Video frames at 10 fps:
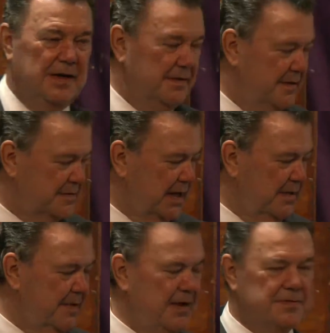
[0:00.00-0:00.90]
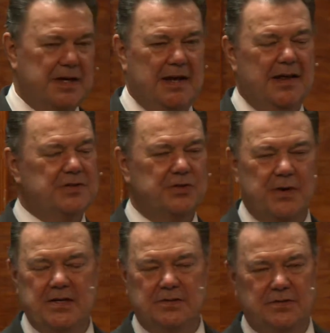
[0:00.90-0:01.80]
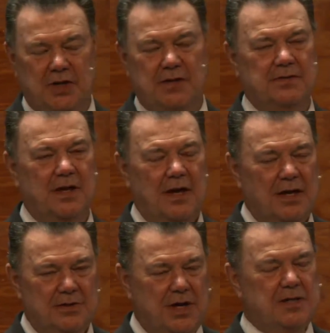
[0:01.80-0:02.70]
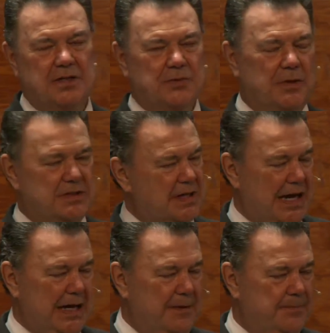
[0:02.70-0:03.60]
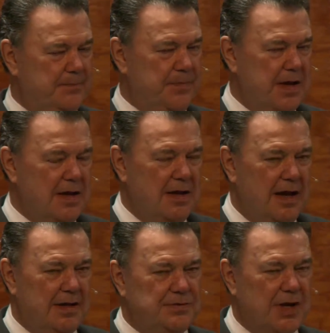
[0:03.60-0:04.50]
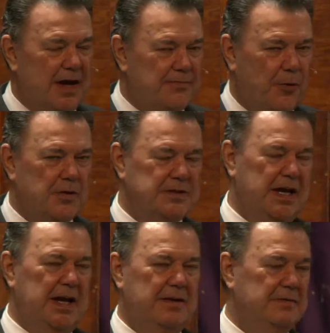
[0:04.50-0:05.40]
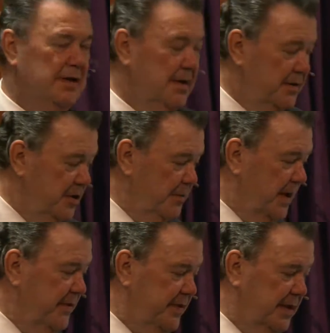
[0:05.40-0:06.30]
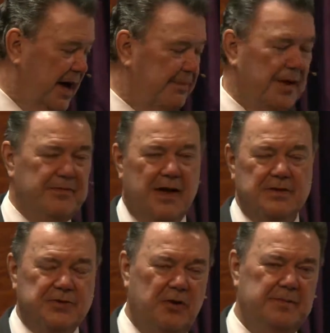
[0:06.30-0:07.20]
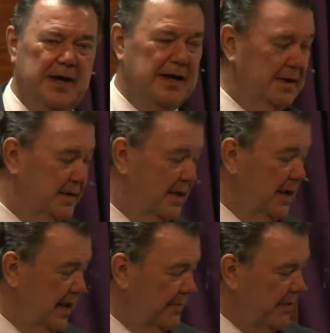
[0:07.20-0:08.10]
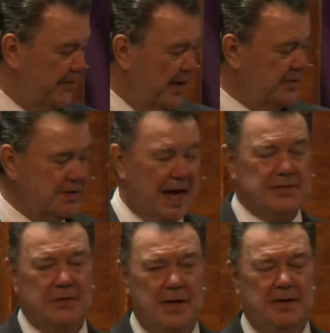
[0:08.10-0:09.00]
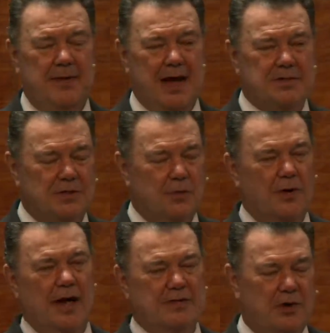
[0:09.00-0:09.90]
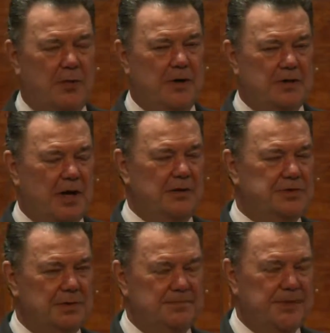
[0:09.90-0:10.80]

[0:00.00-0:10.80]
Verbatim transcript: You've seen me, you've seen. This is reasons Jesus would say in John 14, You believe in God, believe also in me. In my Father's house are many mansions. Were not so, I would have told you.